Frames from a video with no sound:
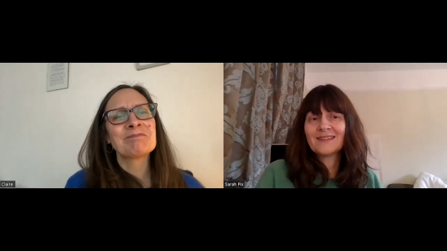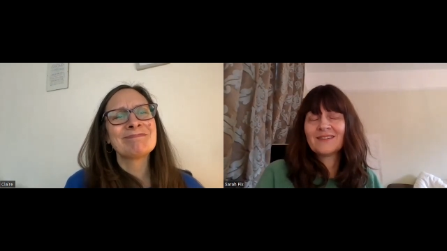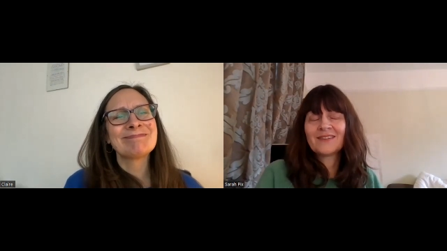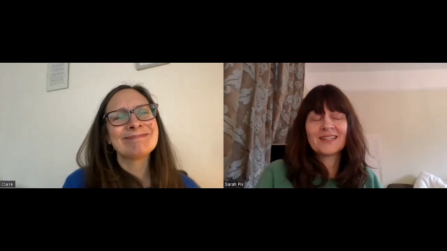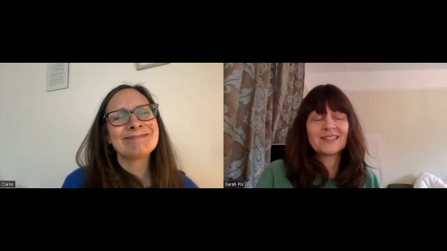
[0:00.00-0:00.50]

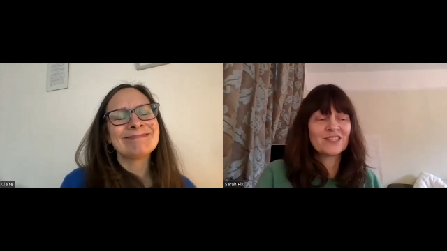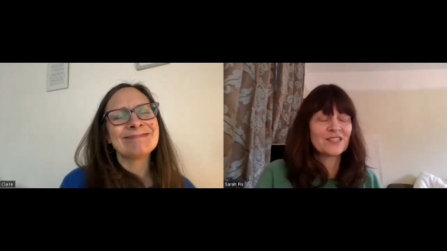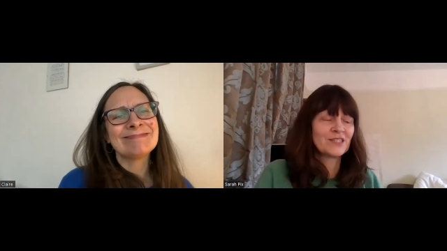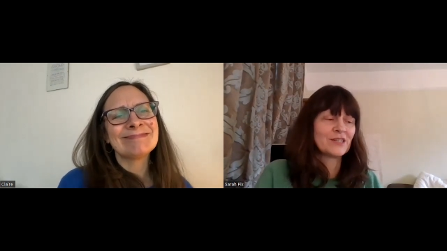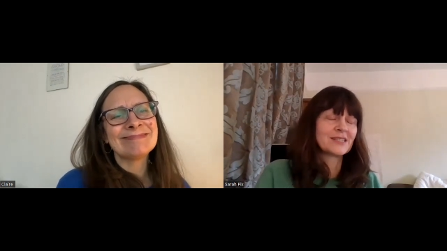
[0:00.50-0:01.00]
Speaker 1: Oh, that is
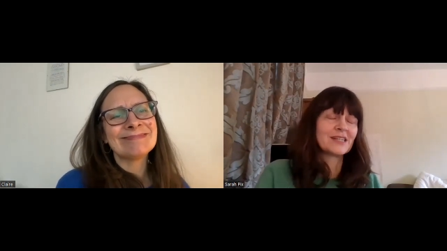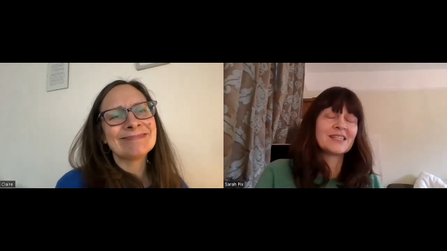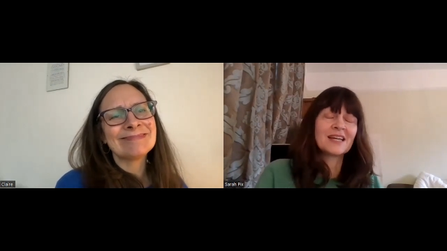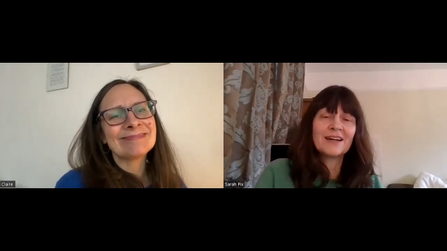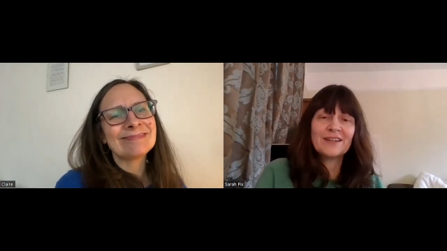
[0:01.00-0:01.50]
just so
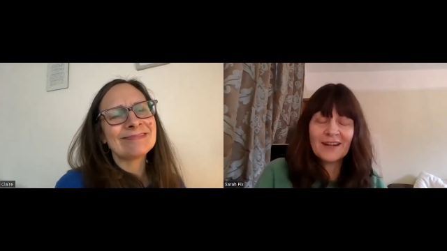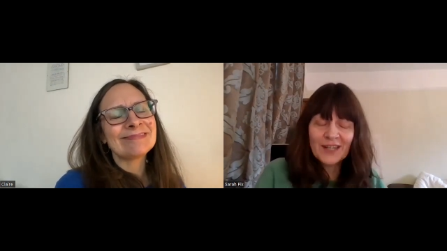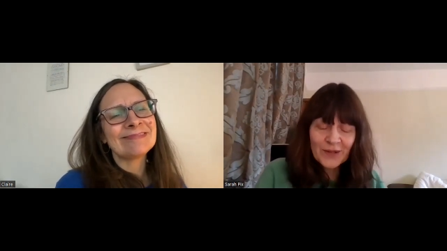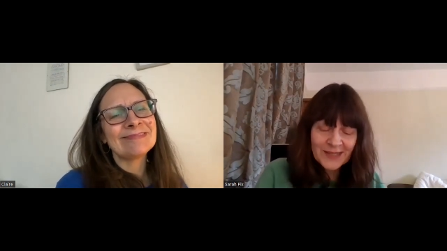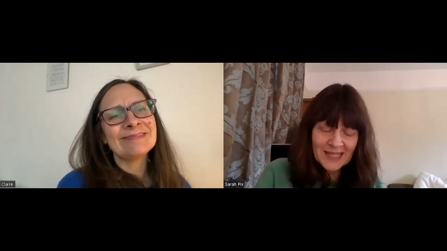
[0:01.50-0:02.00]
exciting. I,
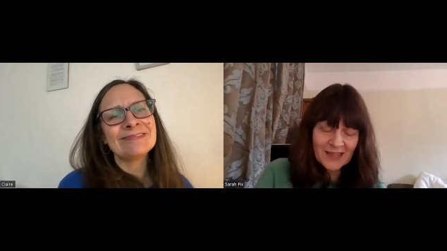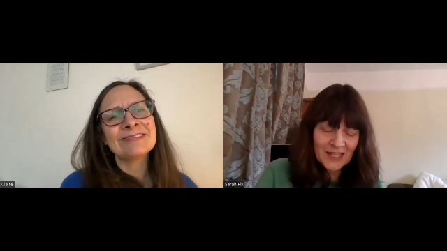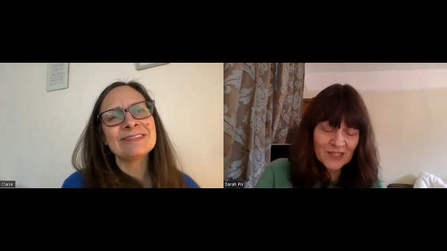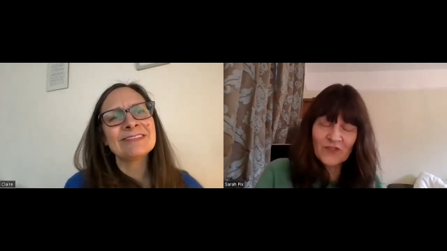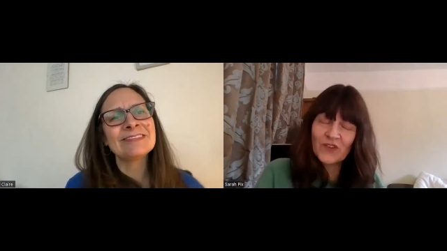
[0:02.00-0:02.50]
I know I said
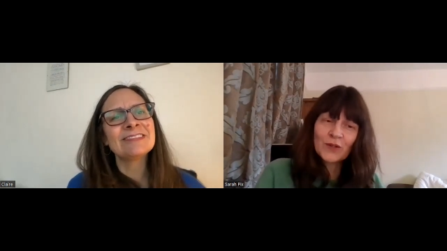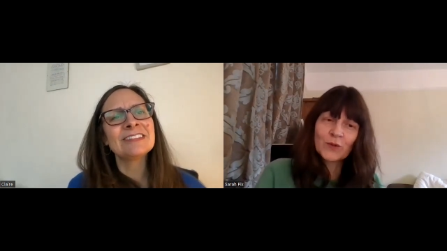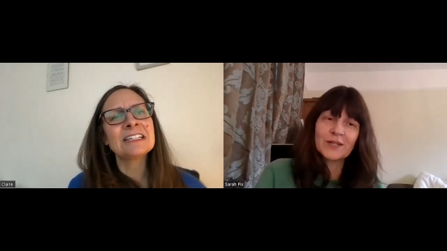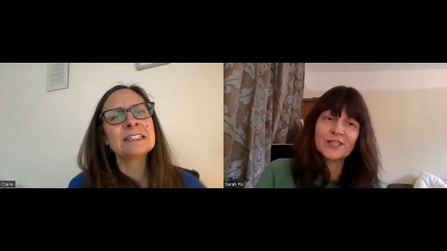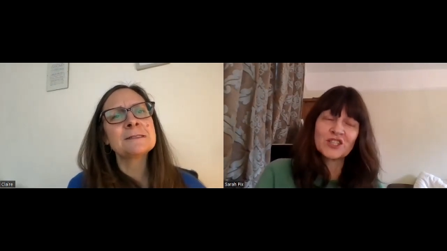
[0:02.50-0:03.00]
that's a
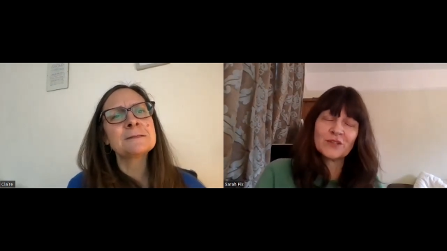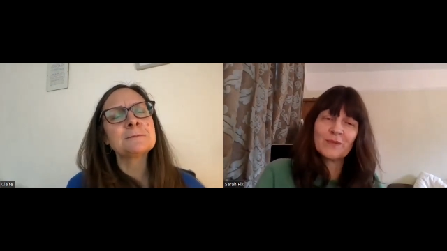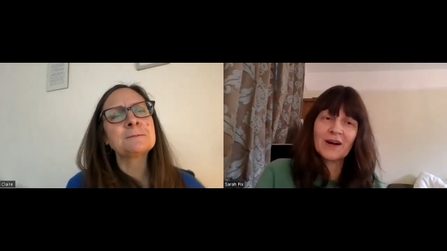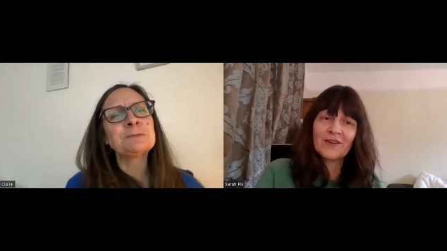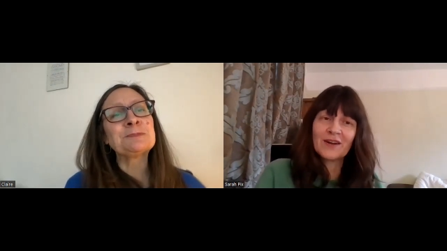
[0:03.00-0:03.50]
final question,
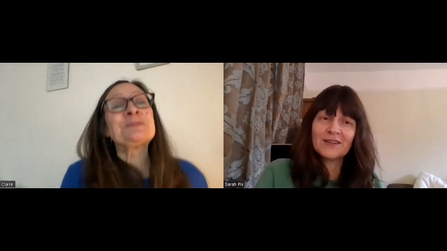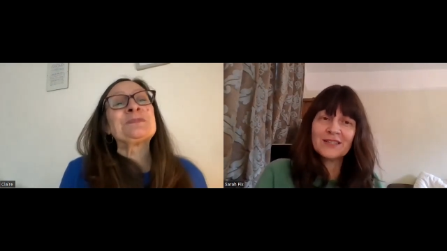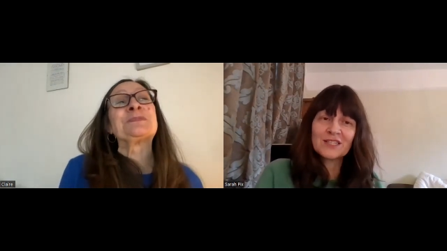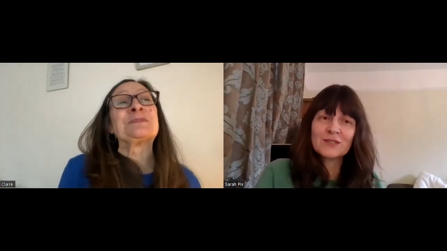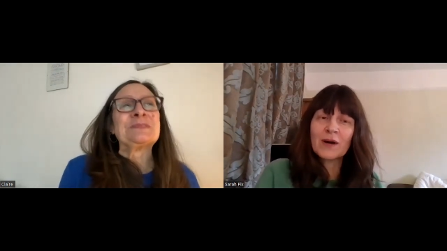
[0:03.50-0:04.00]
but I,
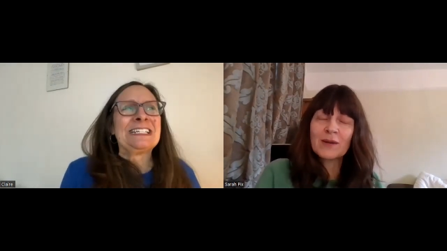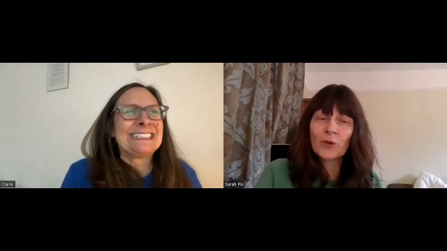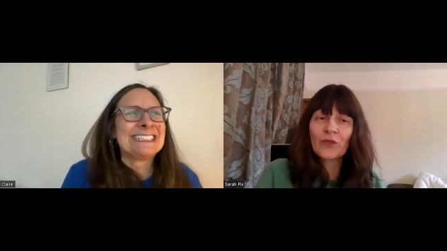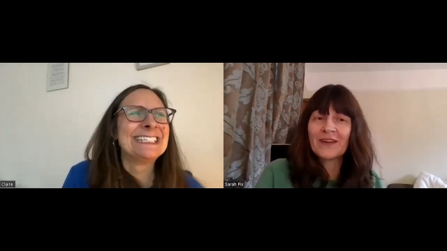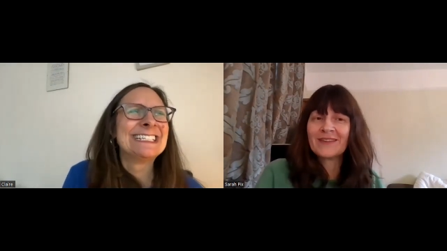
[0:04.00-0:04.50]
there's just one
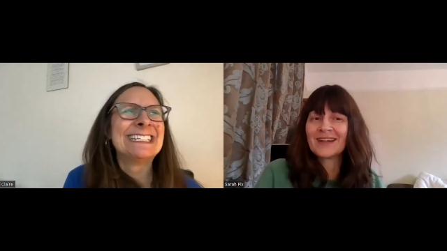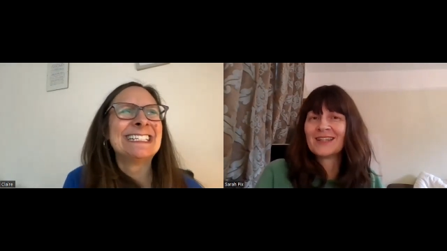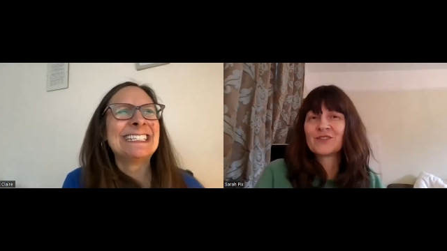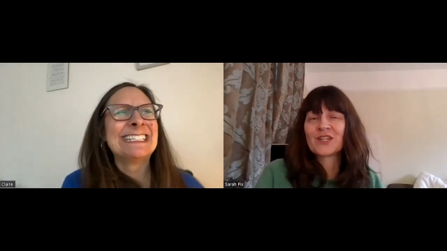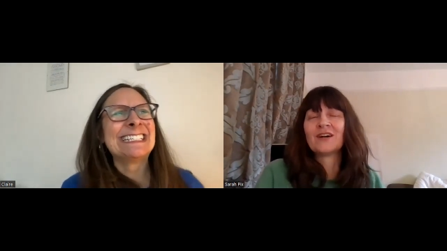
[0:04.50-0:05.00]
more thing that I'd
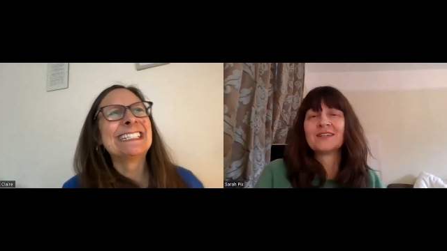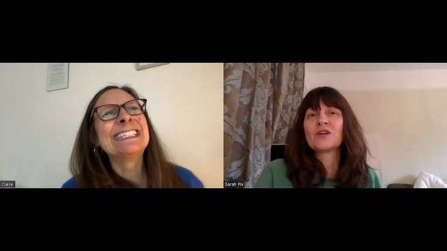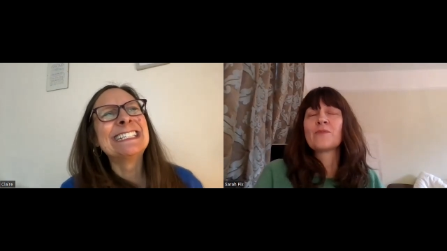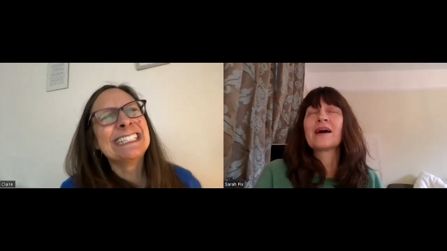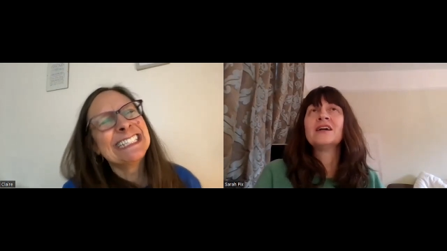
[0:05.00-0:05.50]
love to
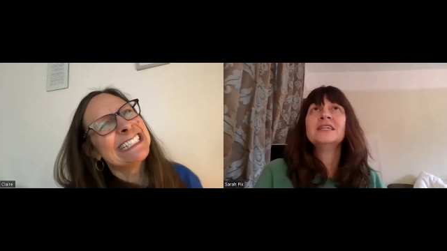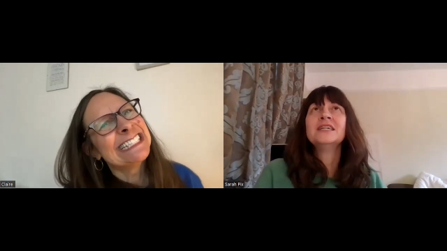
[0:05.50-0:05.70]
ask you about.